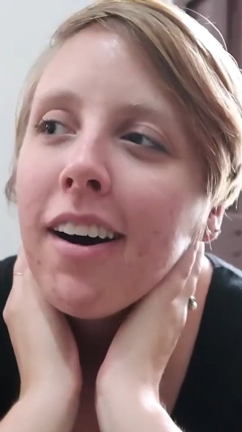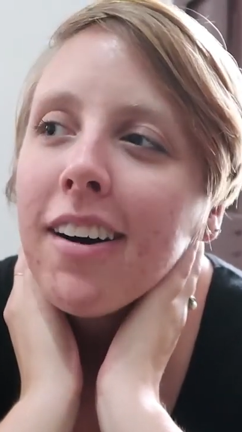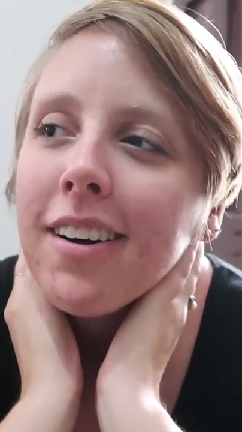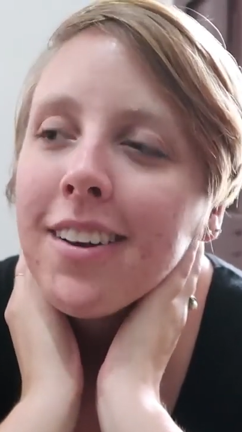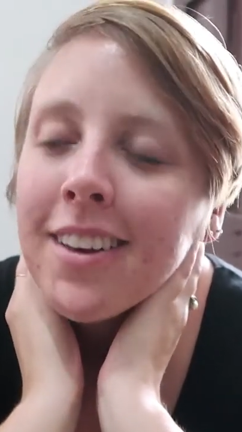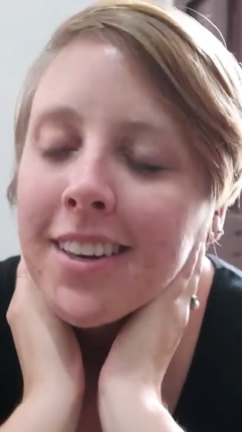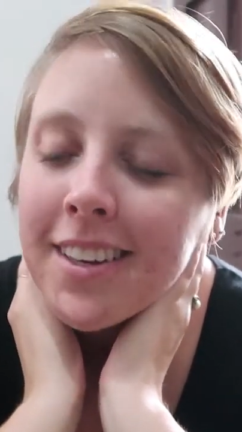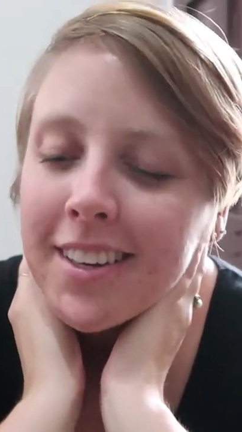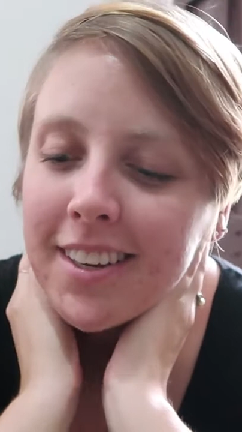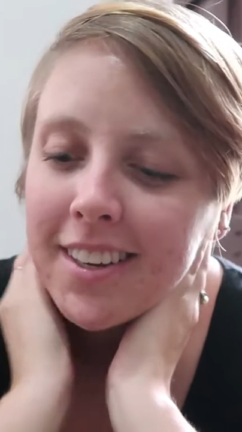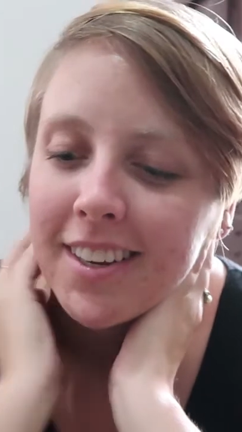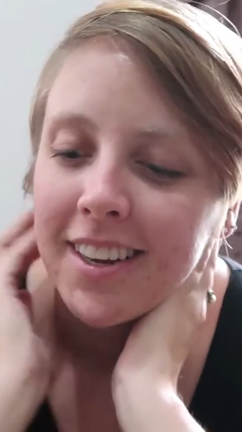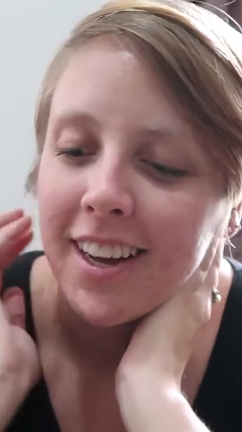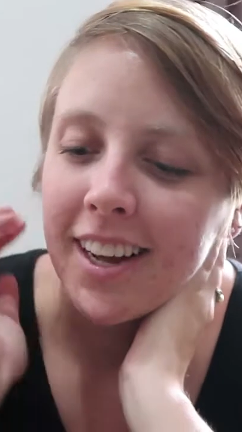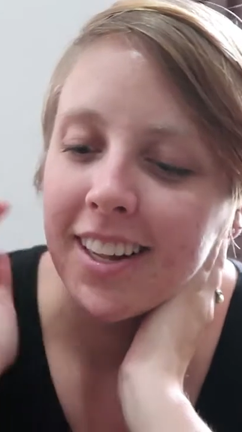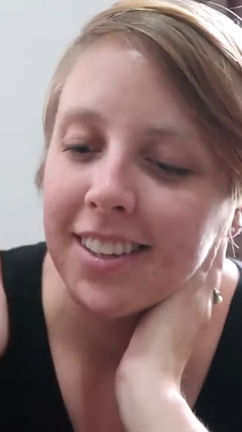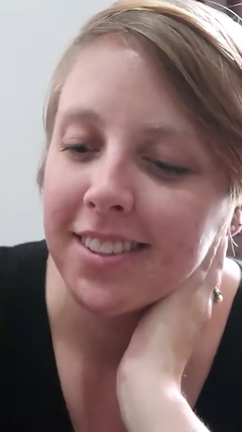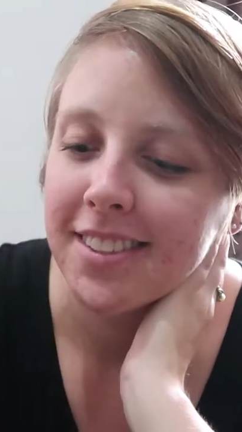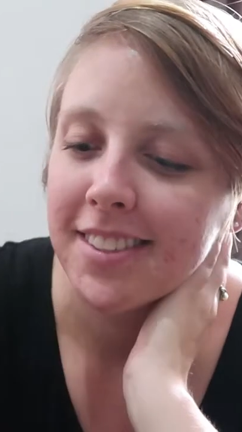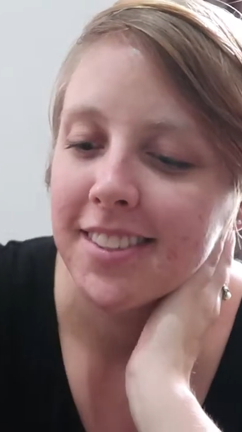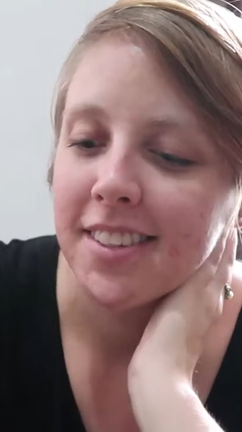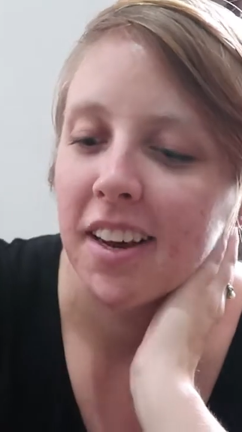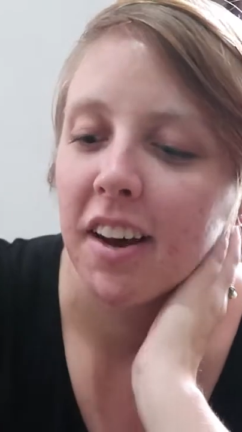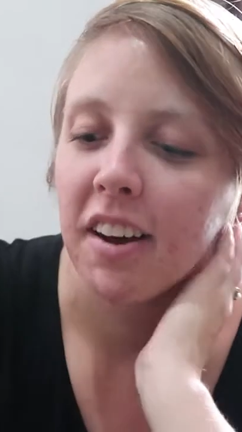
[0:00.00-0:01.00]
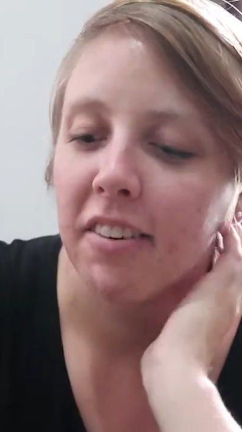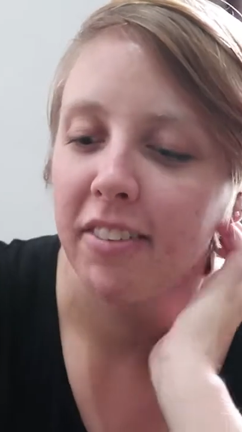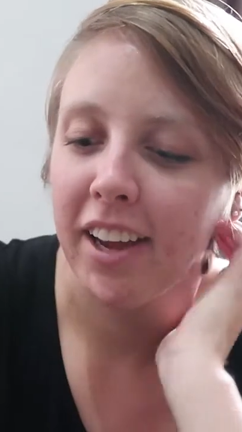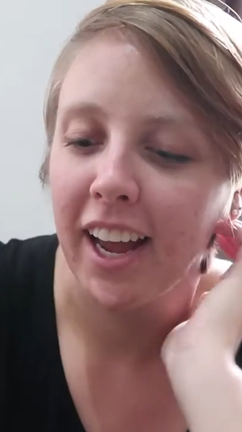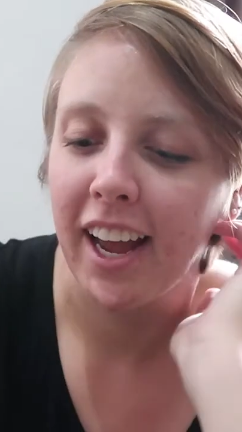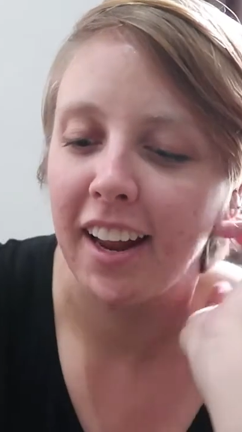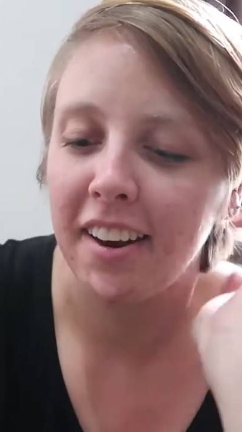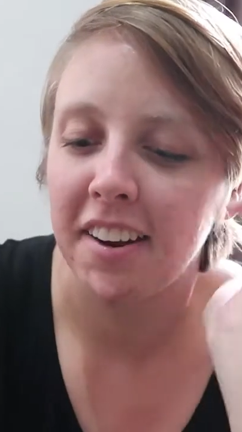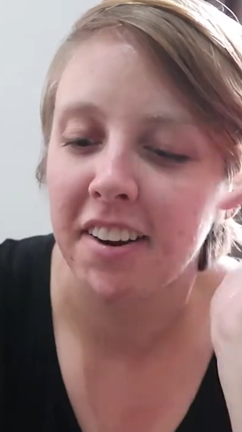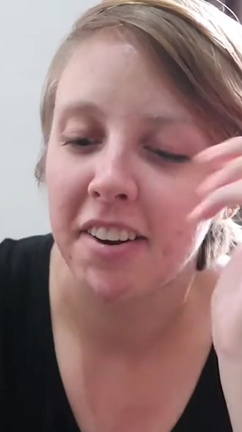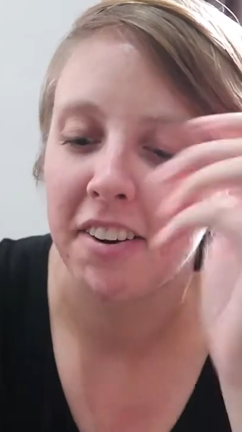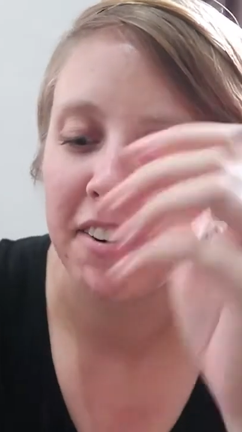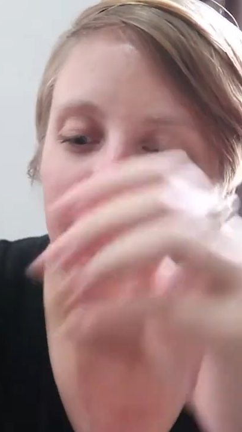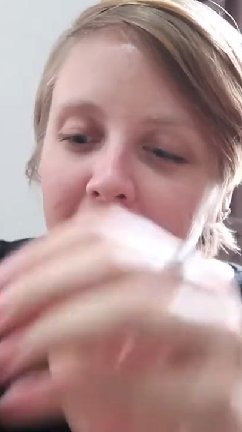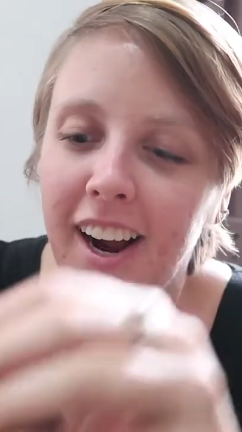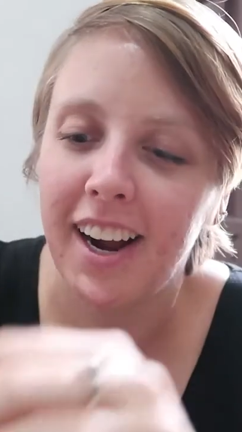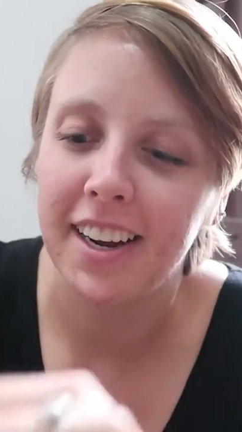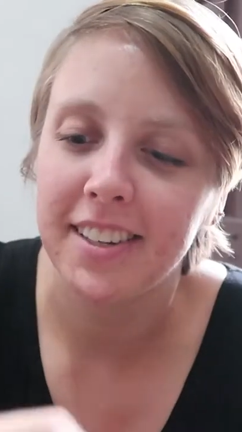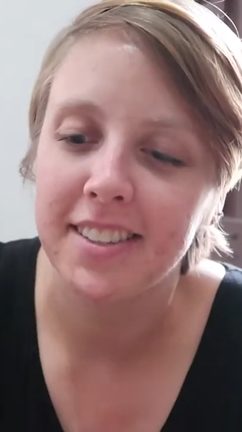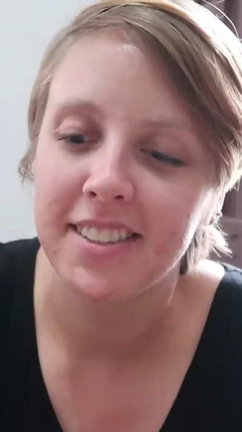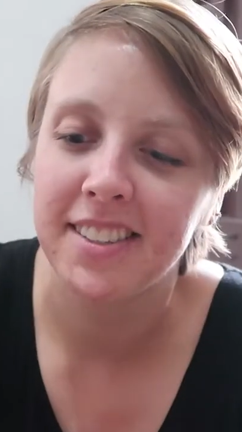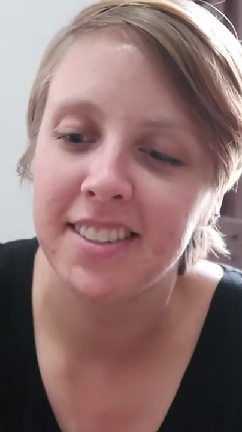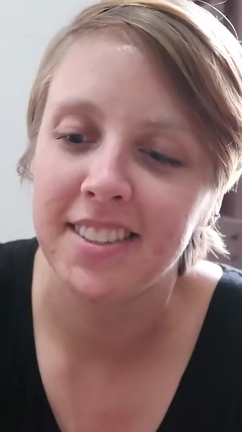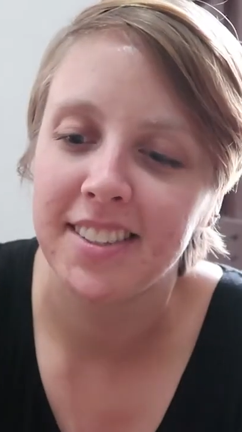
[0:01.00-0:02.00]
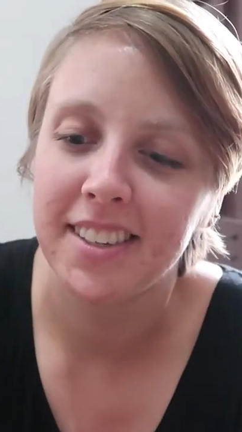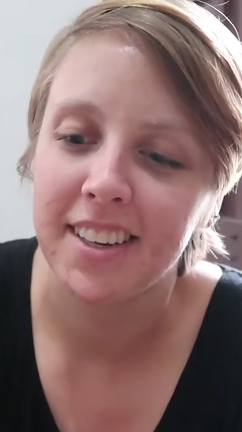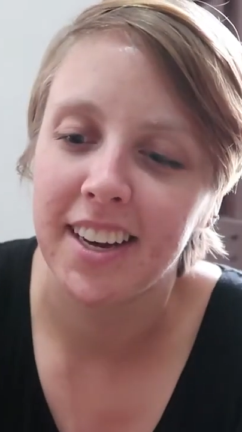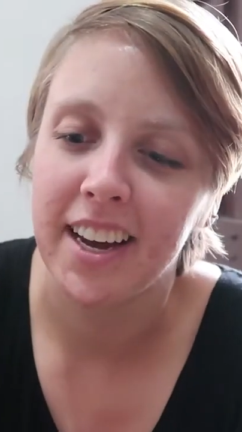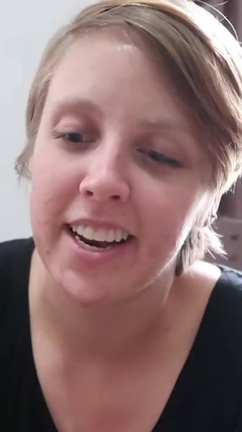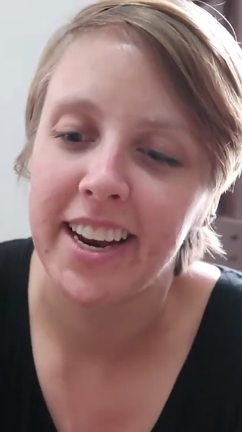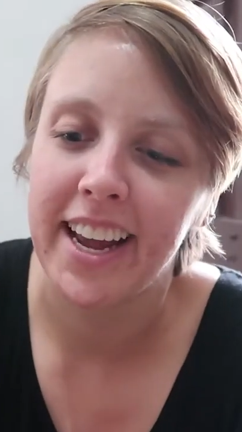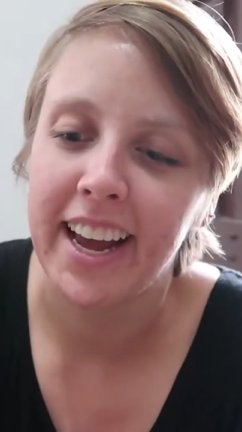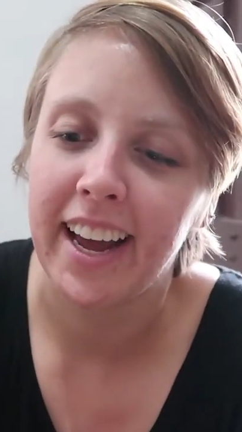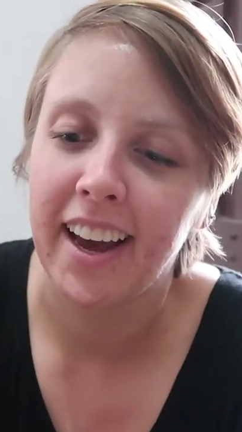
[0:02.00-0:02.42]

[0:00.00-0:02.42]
And so we had to cross an